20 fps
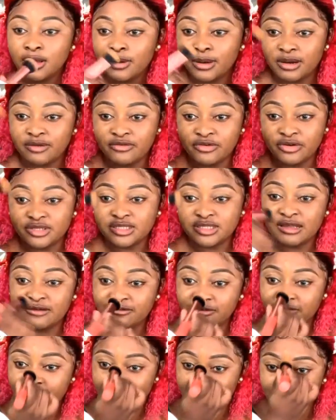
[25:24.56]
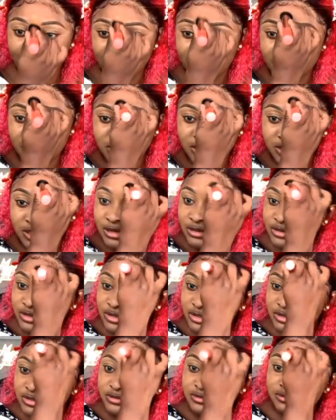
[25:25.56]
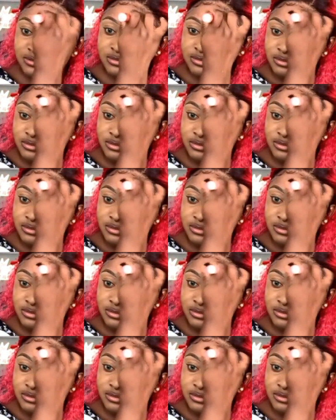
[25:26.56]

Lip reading: Whatever is left on my brush, I'll just